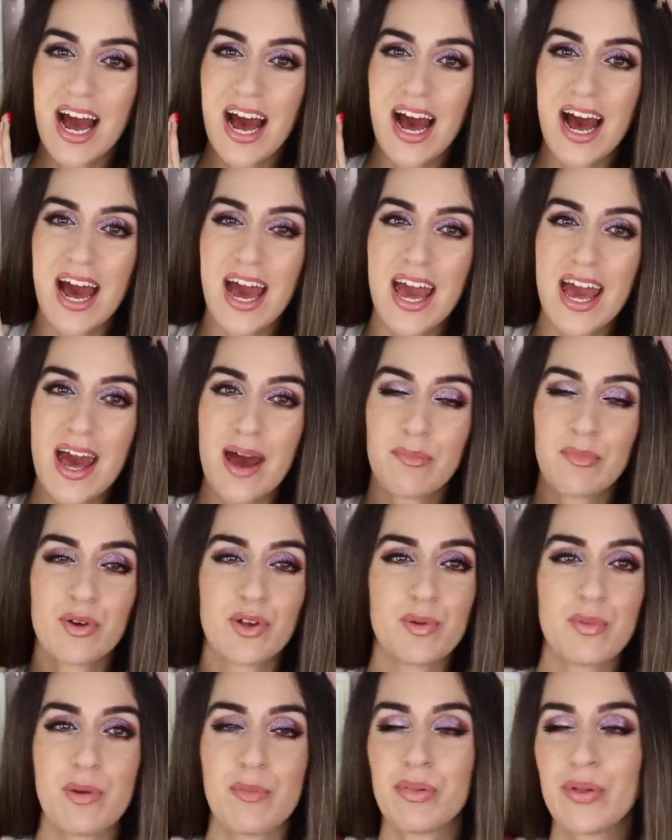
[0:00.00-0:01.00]
I am
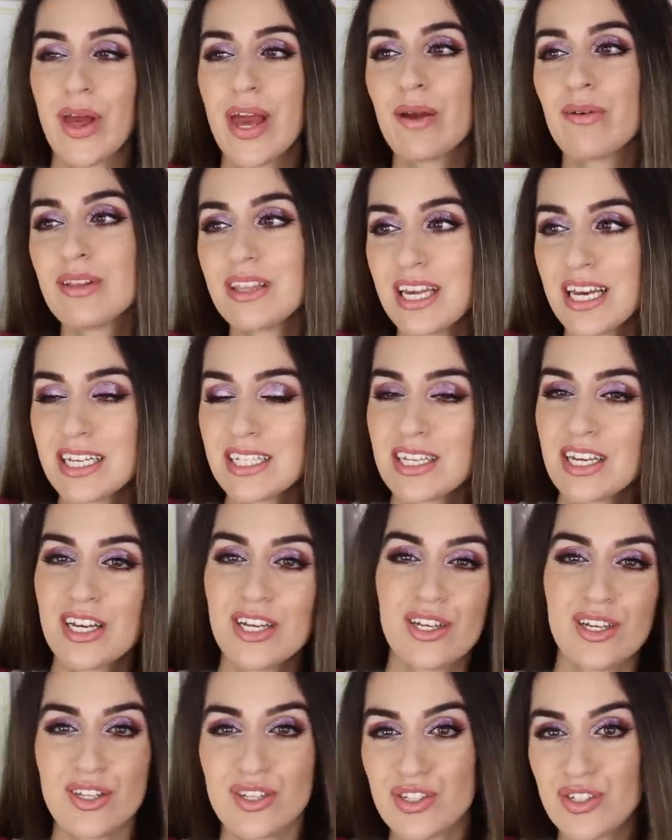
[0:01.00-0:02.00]
going to be playing with this
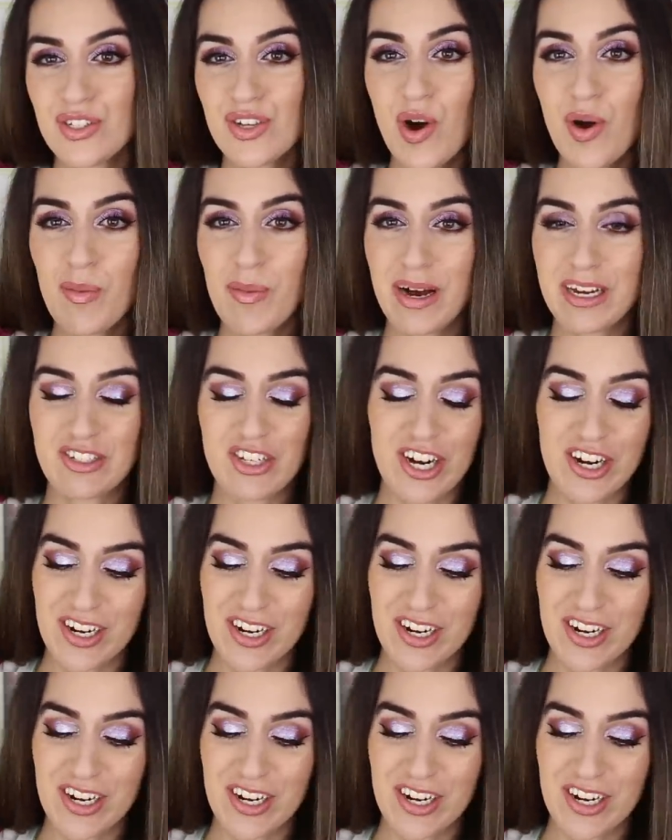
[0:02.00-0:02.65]
so much.